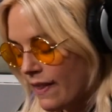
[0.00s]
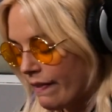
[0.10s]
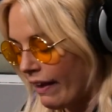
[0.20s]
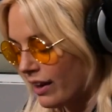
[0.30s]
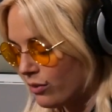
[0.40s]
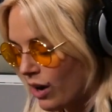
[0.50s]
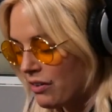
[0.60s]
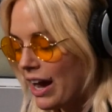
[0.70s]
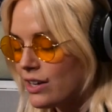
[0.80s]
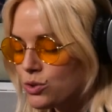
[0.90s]
And then, like,
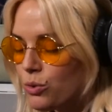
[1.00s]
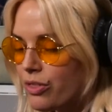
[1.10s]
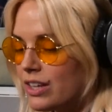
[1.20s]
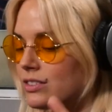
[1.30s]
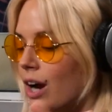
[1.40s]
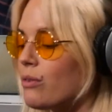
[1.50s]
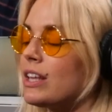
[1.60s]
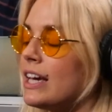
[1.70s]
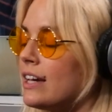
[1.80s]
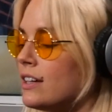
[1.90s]
around high school, things got
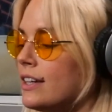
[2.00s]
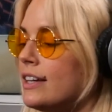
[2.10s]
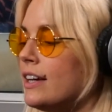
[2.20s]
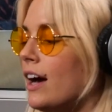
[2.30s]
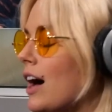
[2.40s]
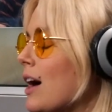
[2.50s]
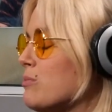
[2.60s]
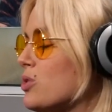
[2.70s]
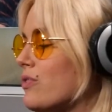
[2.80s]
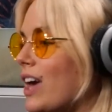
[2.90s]
really
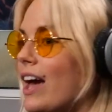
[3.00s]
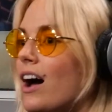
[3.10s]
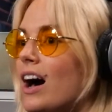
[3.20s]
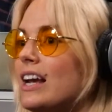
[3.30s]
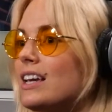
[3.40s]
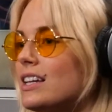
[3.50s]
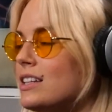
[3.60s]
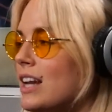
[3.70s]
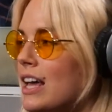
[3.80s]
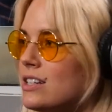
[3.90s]
um, sort of chaotic
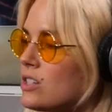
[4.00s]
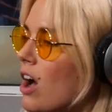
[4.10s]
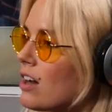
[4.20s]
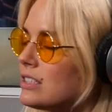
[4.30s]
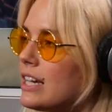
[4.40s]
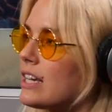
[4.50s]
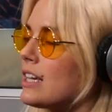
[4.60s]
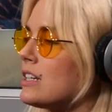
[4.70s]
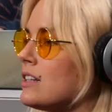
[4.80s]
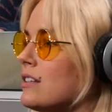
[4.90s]
and, and toxic
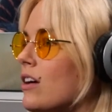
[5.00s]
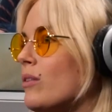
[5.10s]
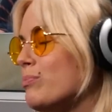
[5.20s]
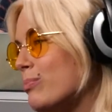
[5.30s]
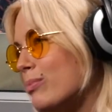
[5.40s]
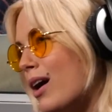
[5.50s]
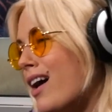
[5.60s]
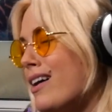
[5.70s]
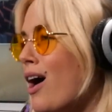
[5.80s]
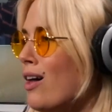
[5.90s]
and a, mm-hmm.
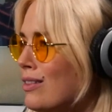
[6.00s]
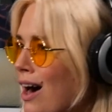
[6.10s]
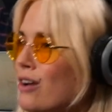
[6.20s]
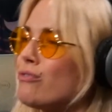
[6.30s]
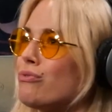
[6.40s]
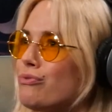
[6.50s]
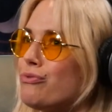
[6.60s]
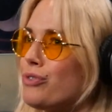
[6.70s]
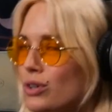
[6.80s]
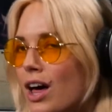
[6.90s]
a, a lot of
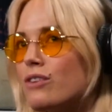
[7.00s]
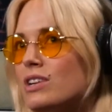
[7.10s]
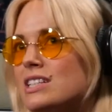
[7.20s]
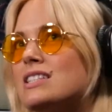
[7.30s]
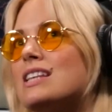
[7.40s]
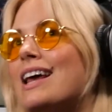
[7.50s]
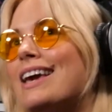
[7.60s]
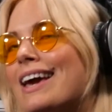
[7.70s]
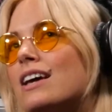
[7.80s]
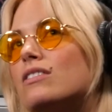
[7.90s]
for a lot of reasons that I
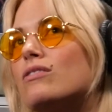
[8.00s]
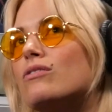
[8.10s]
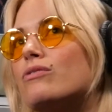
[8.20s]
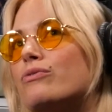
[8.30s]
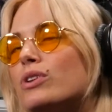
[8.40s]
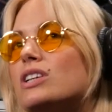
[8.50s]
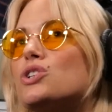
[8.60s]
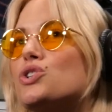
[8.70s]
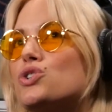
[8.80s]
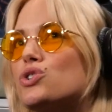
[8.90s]
can't fully
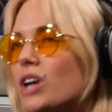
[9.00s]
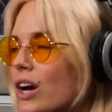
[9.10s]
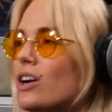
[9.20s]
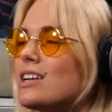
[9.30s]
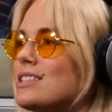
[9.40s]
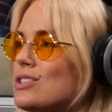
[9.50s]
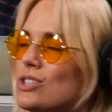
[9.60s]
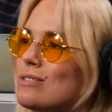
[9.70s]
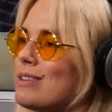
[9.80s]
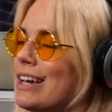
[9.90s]
yeah. share because it's
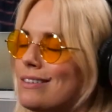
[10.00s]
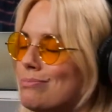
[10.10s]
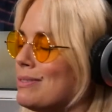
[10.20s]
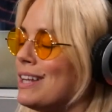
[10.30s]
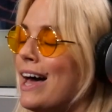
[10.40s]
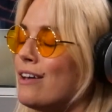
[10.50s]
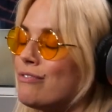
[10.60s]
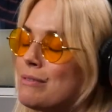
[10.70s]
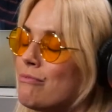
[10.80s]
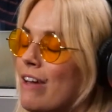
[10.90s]
just like
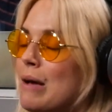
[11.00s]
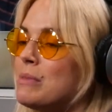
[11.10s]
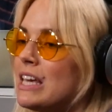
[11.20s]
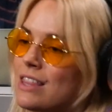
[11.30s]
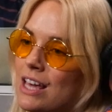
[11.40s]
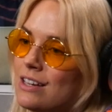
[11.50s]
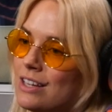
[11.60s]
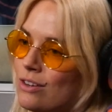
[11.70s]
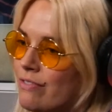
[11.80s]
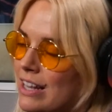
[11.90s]
life and family that
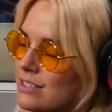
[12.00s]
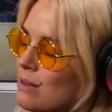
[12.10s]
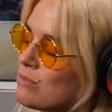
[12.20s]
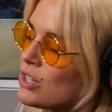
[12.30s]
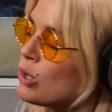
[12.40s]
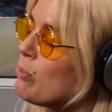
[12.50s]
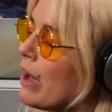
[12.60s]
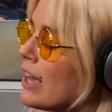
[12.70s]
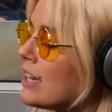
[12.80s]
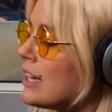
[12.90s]
mm-hmm. it affects them too.
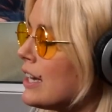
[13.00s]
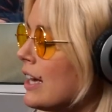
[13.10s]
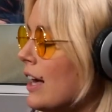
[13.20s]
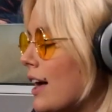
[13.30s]
But mm-hmm.